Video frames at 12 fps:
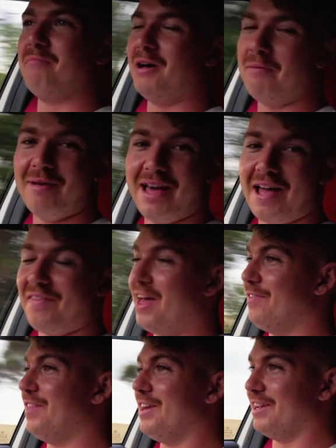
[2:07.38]
But man,
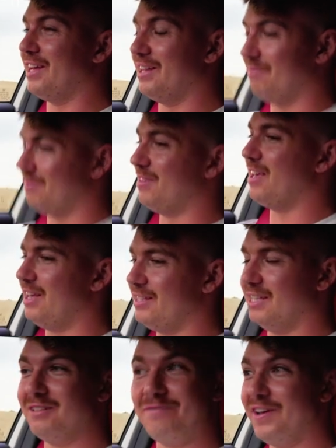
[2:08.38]
that thing,
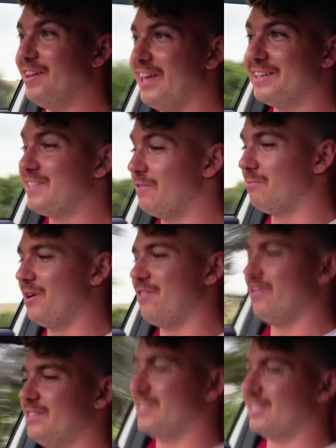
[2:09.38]
doesn't feel like
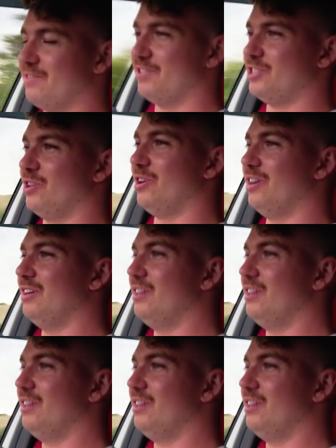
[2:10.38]
7.36, that's for sure.